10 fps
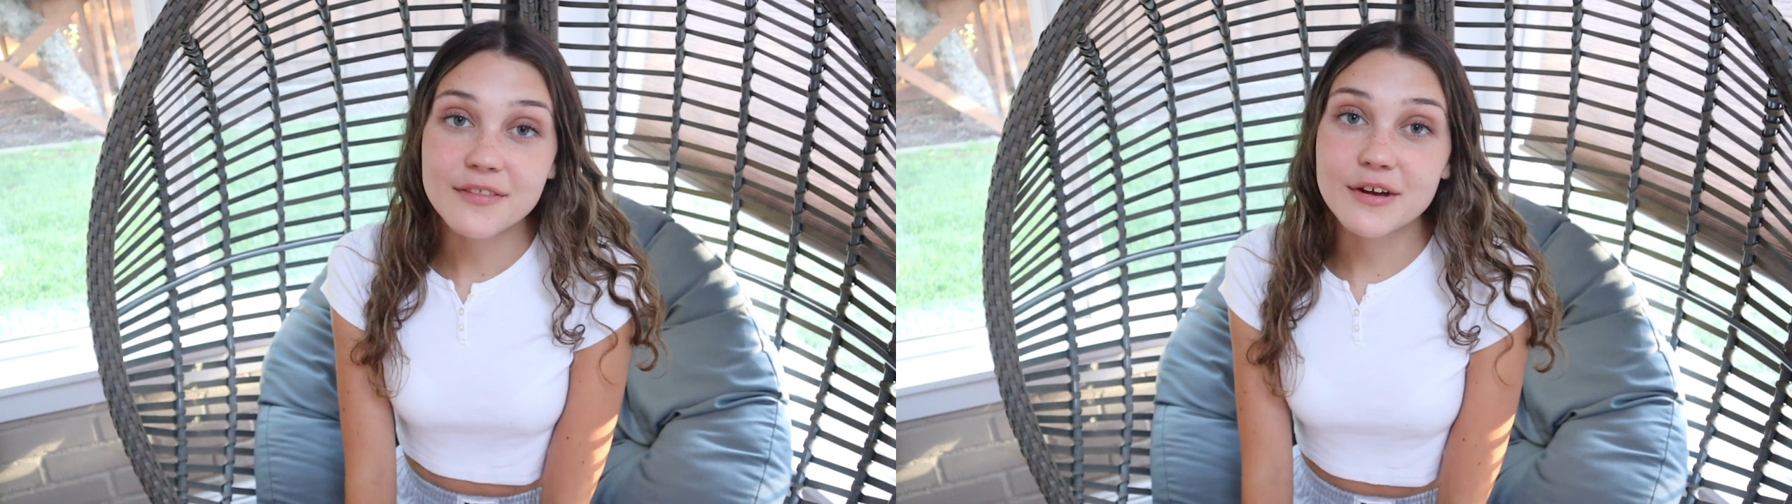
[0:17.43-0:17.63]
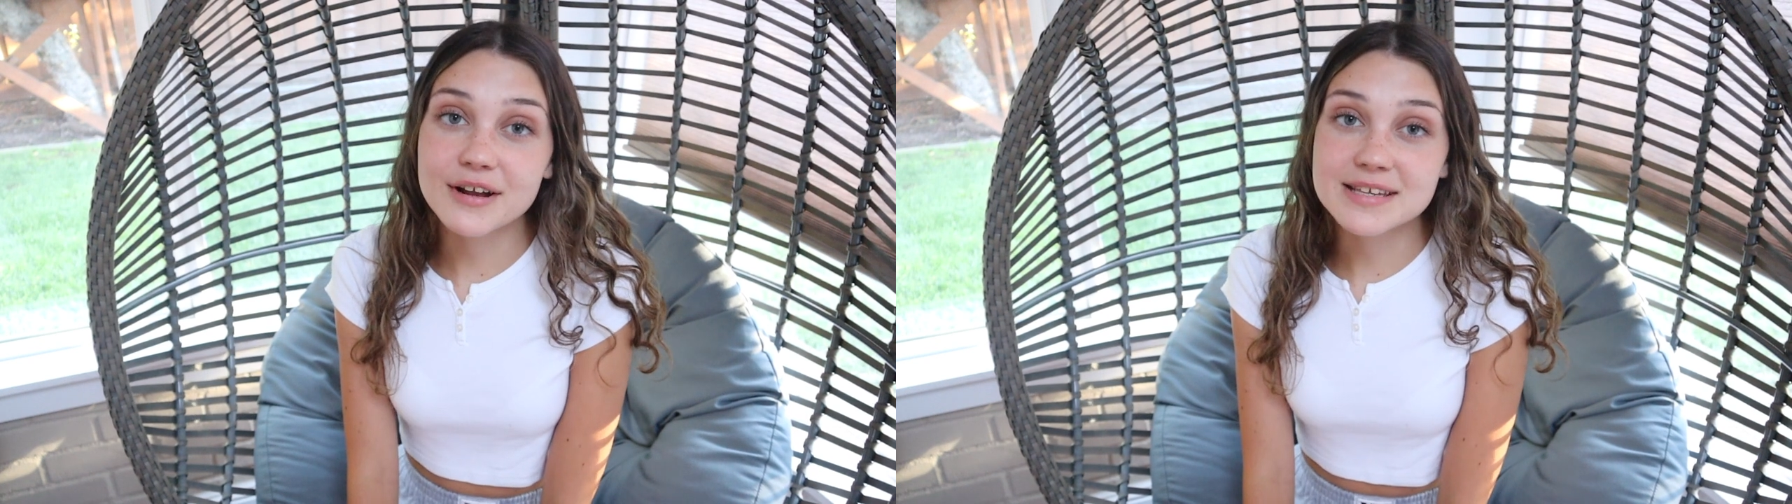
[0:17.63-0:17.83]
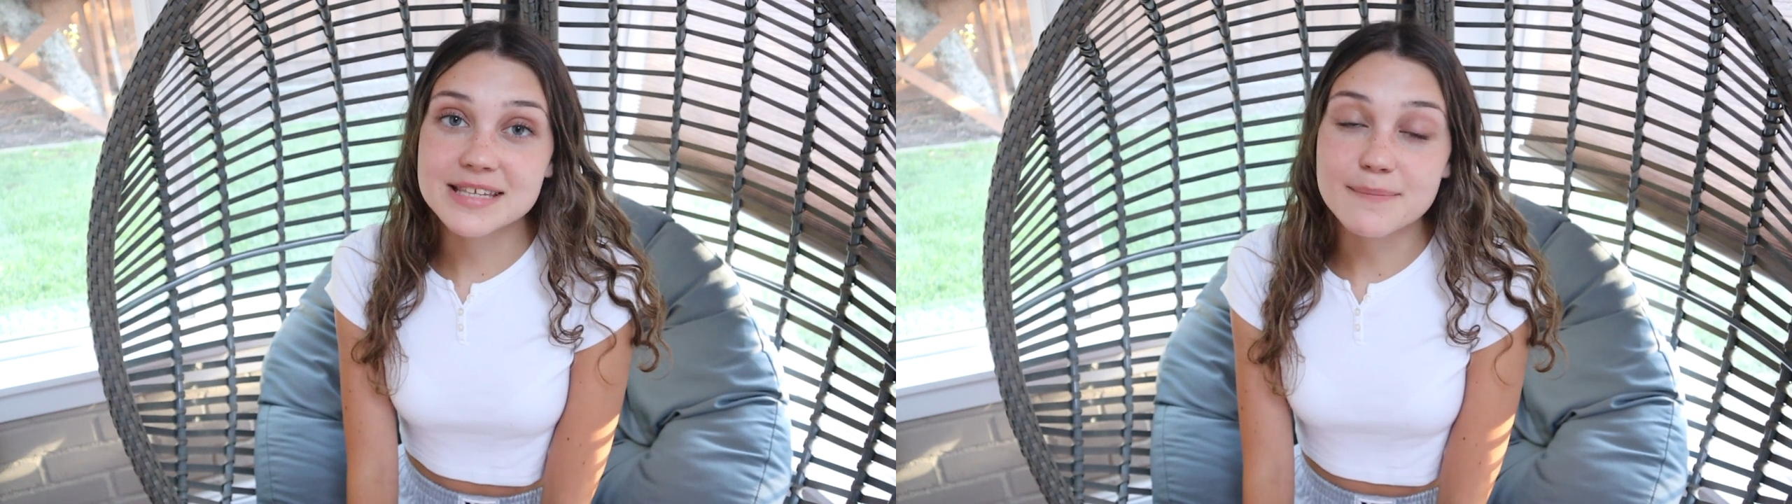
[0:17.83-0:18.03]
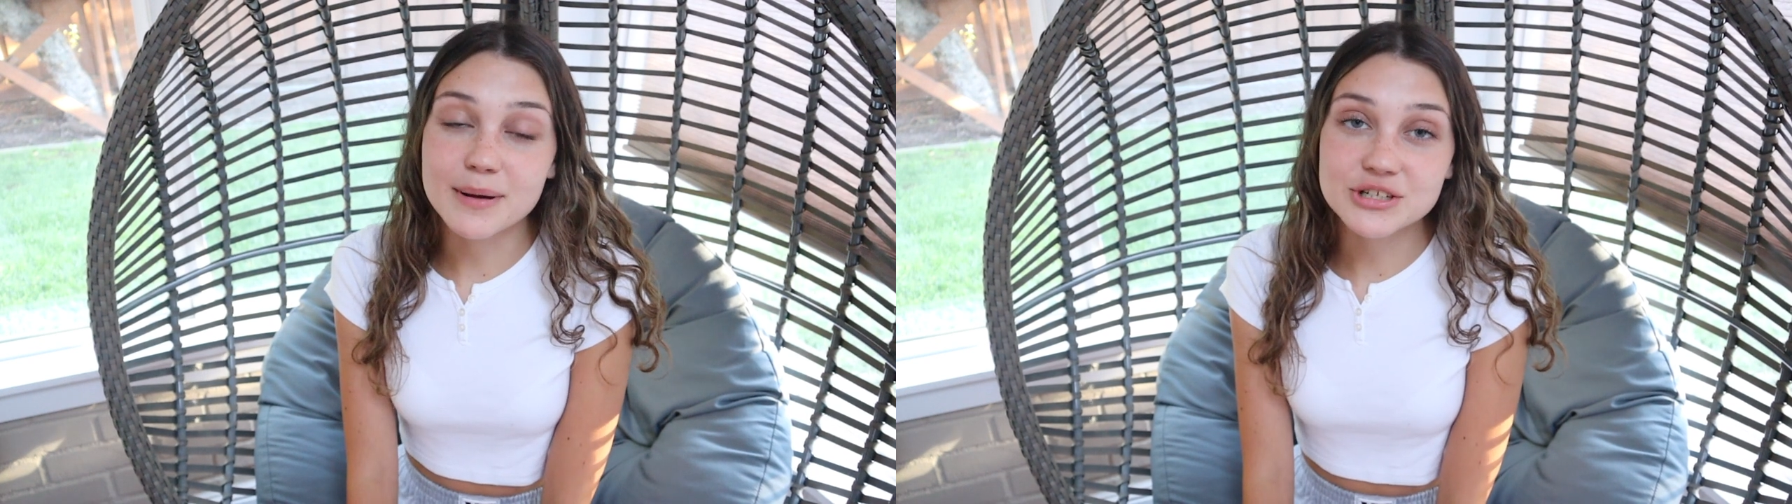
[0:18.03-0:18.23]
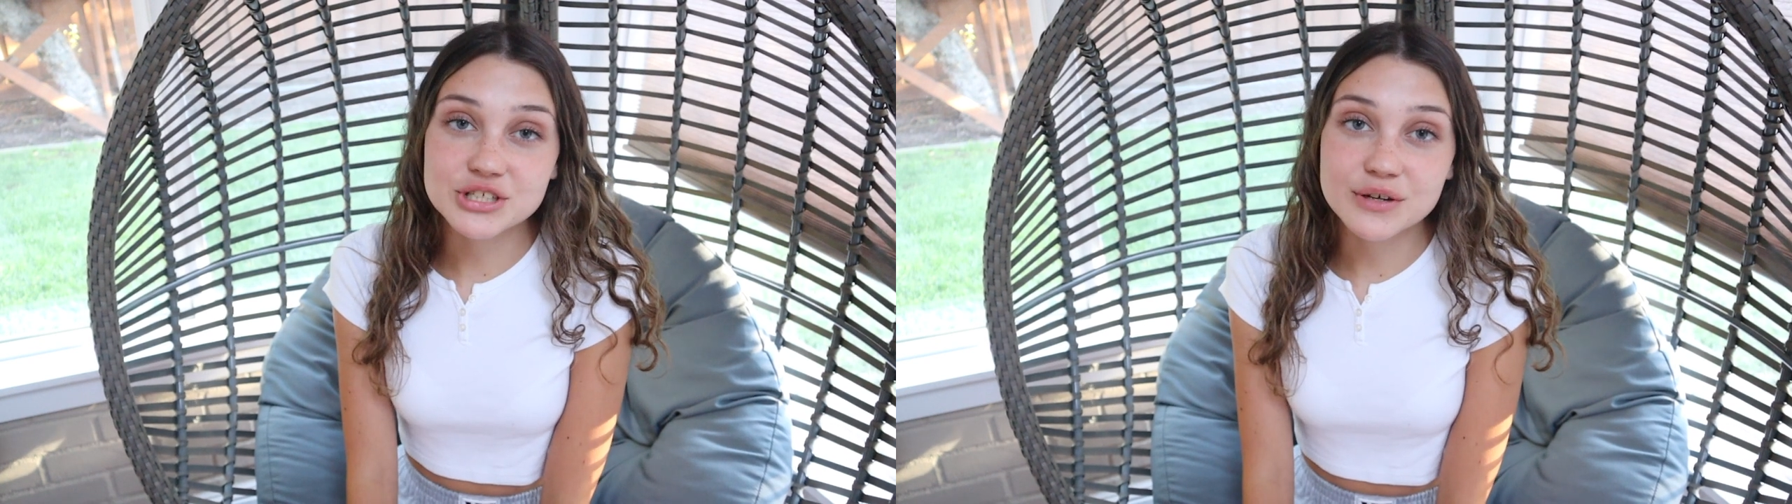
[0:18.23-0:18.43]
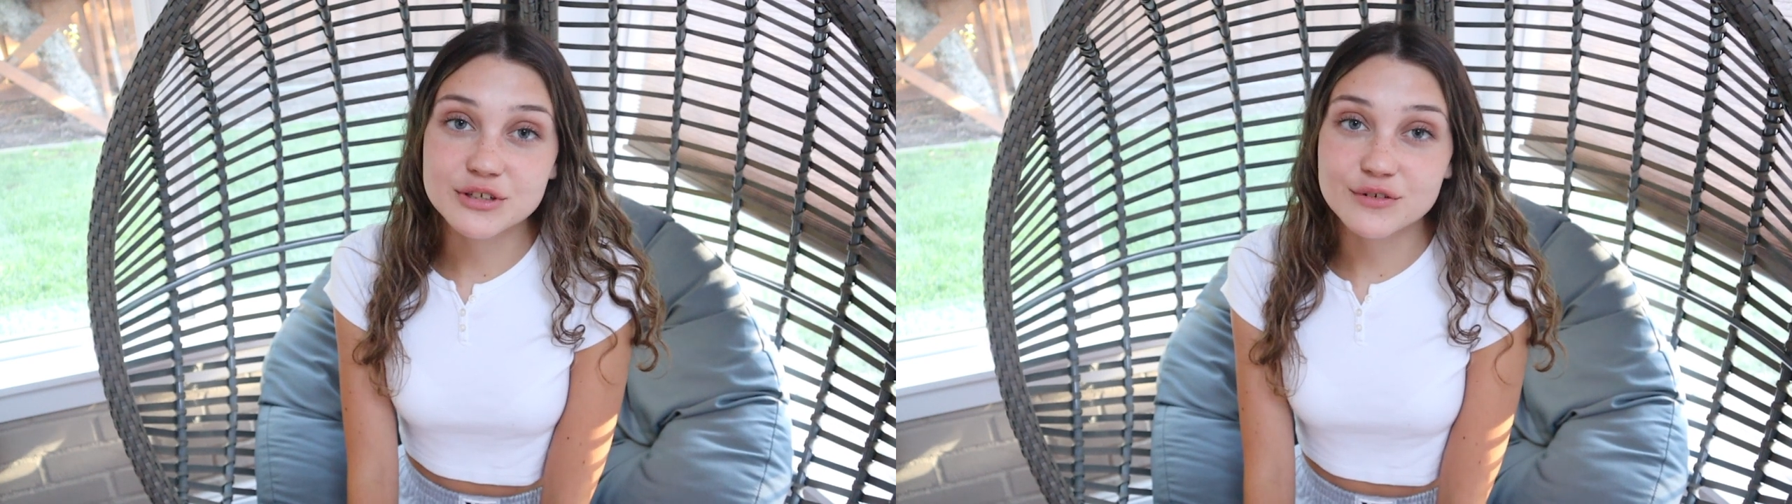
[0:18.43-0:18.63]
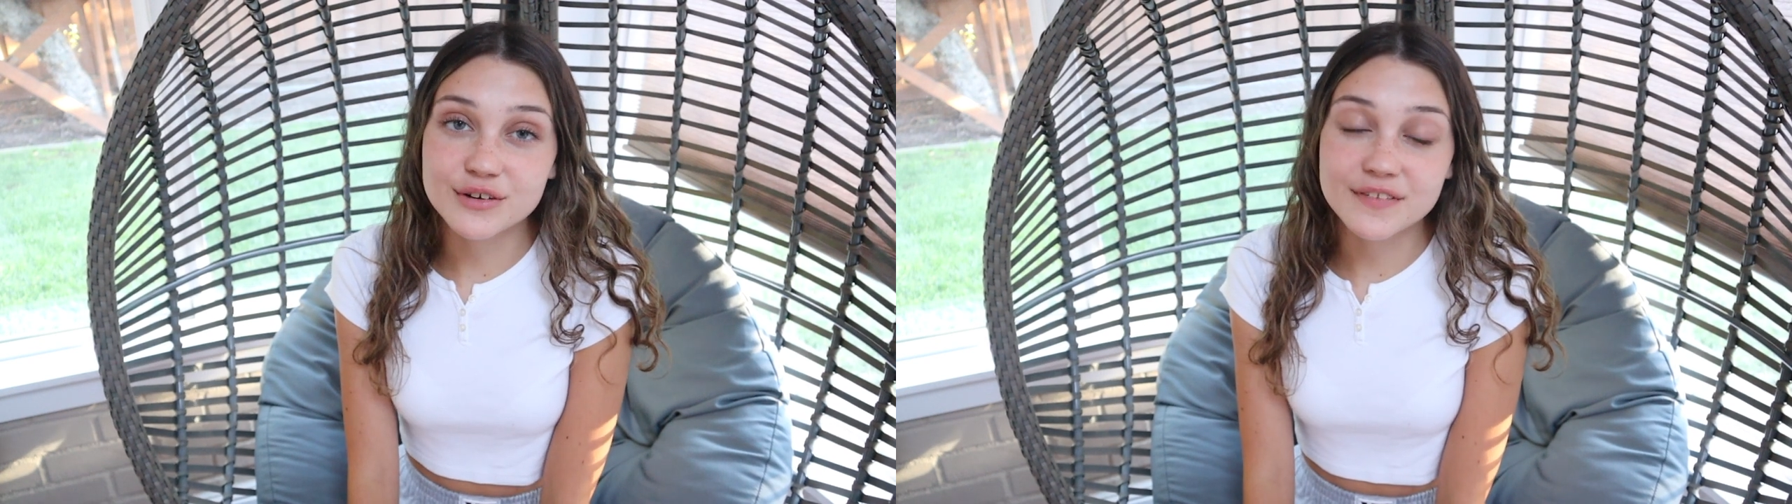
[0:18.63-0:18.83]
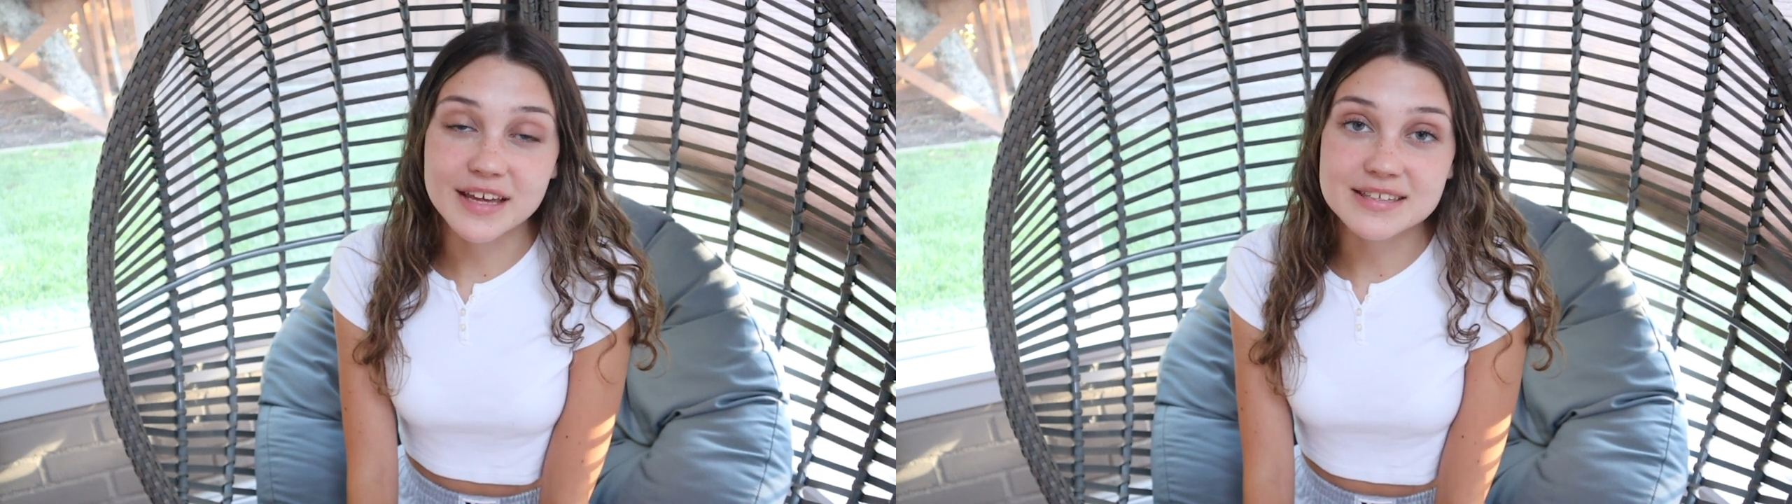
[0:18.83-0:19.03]
there is a bunch of
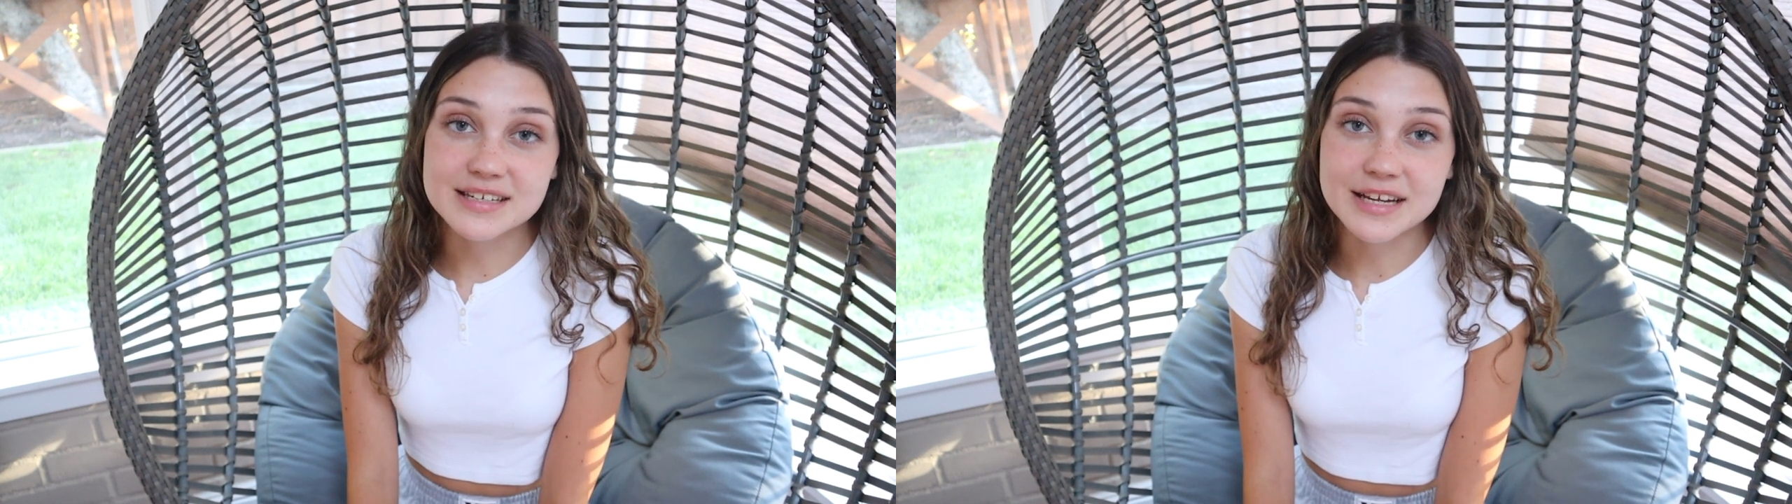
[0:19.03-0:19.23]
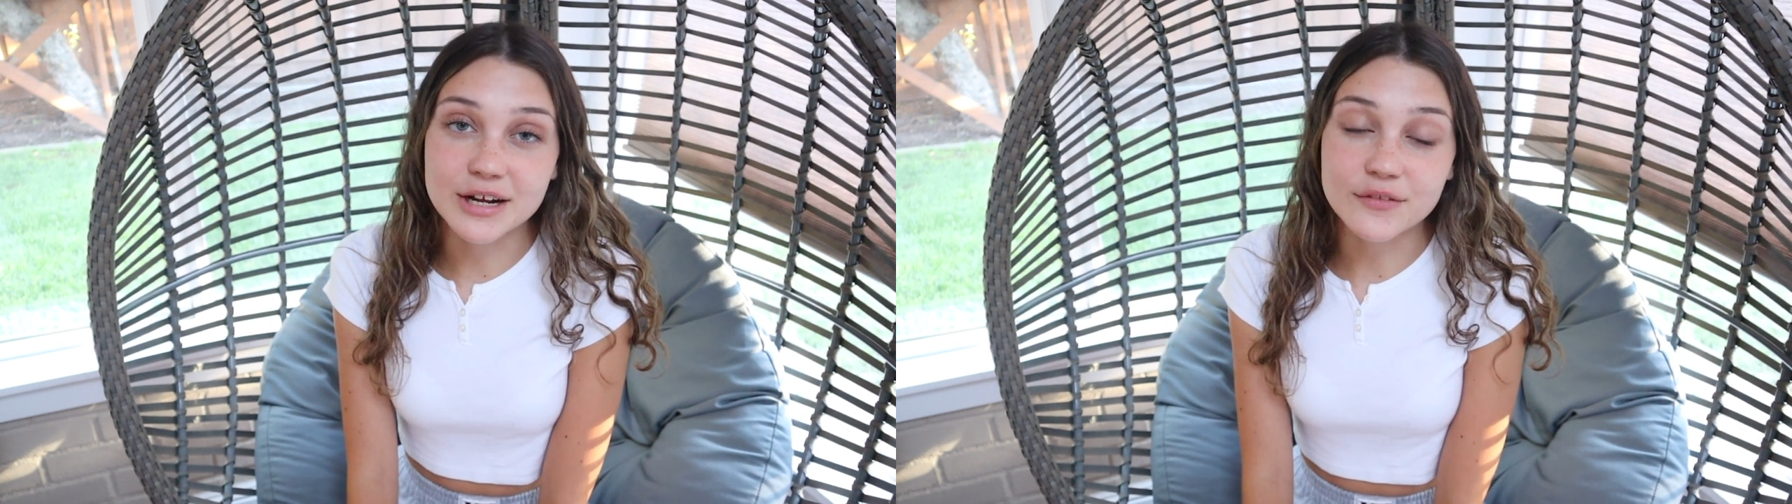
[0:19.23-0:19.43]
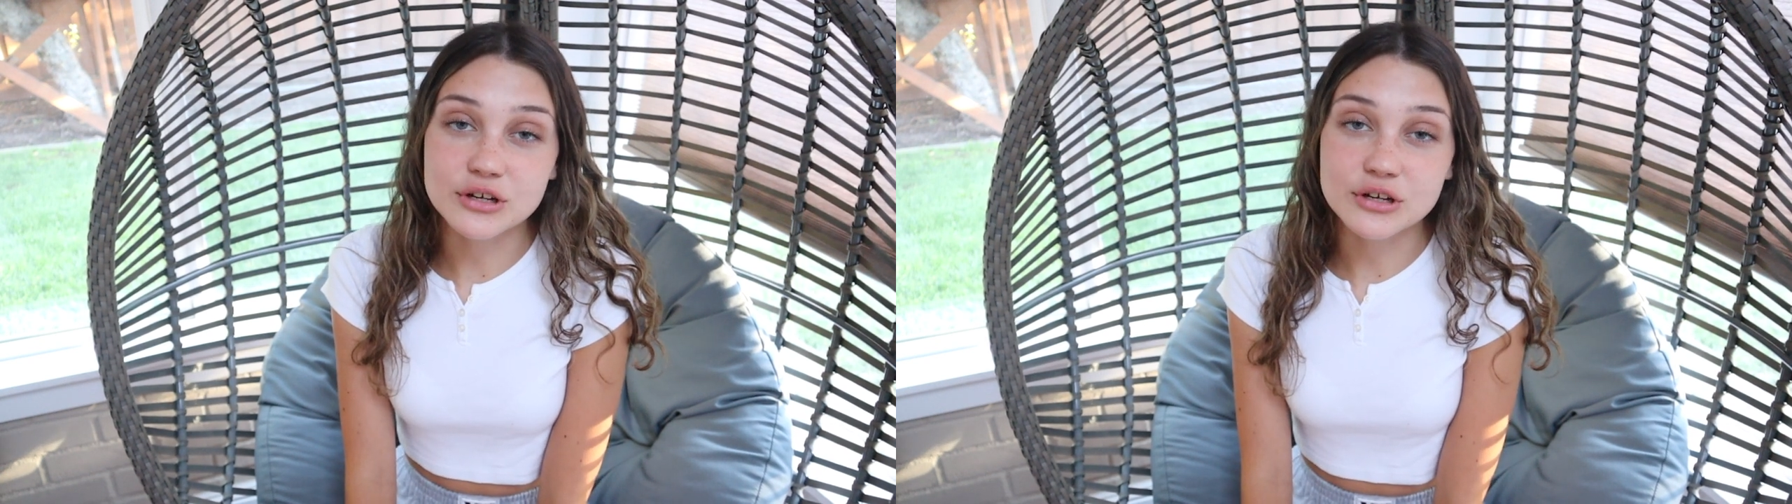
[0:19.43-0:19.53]
different things in here.